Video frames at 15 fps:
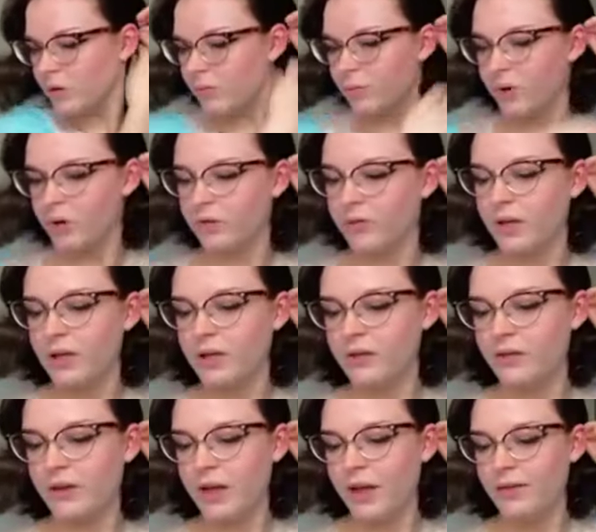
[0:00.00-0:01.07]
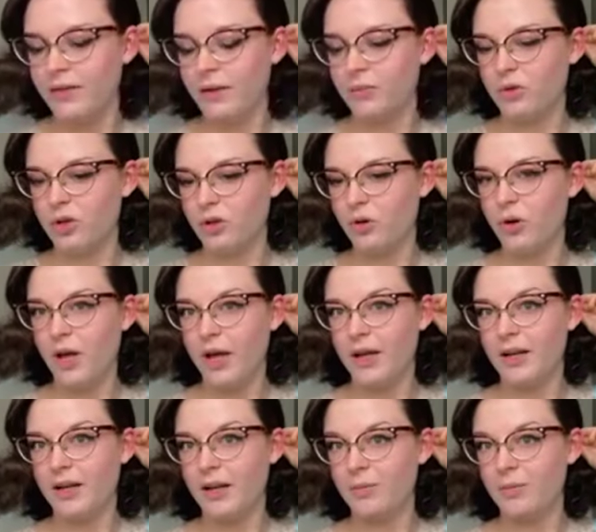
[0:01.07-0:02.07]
Perfect. And then I'm going to go ahead and